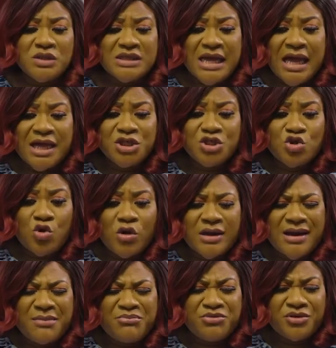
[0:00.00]
with her
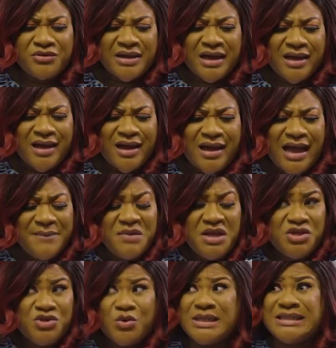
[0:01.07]
younger brother. I
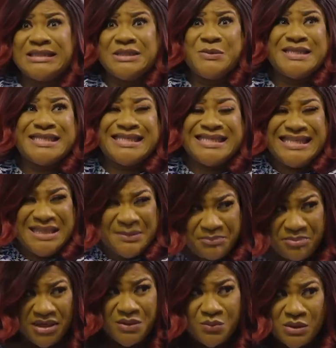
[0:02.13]
mean, you are still
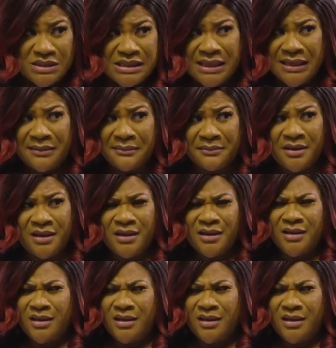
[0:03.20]
sleeping with him.